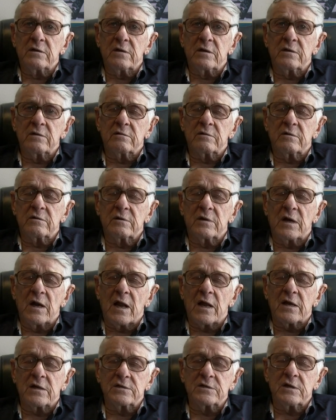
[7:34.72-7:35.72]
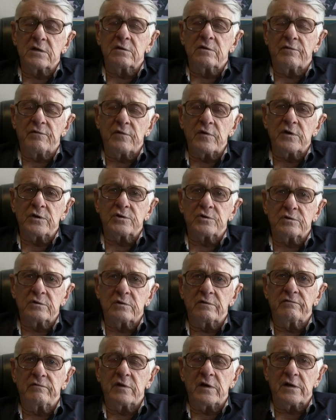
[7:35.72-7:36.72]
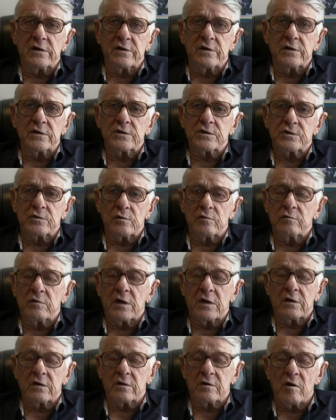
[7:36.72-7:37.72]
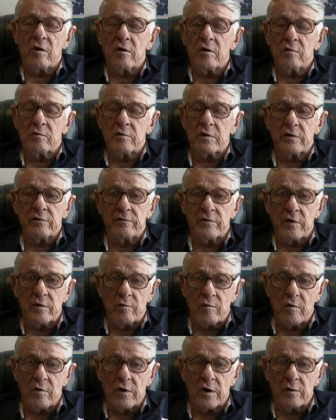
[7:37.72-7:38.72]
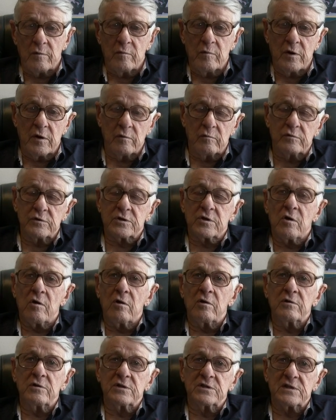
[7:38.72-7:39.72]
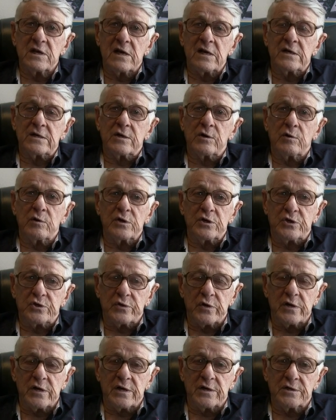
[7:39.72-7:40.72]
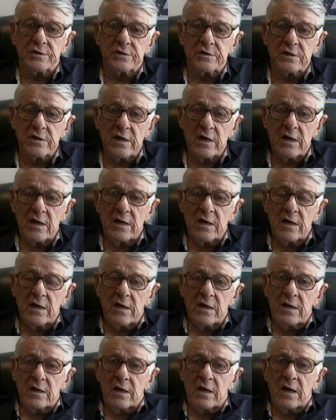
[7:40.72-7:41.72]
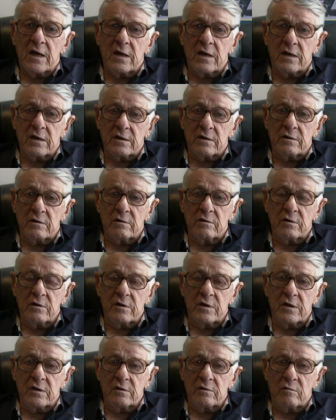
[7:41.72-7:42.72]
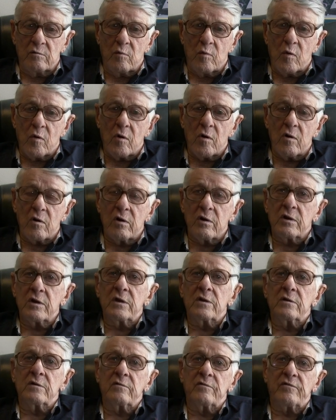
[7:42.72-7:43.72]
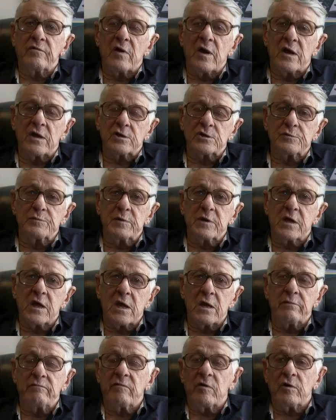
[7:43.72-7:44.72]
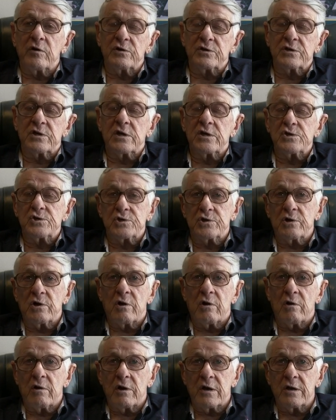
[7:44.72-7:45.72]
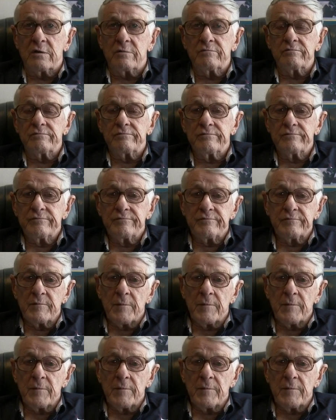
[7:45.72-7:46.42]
And like I said, the French invented this, so they could call it whatever they wanted, but it was called the sanitary trains. And the war in France became very stationary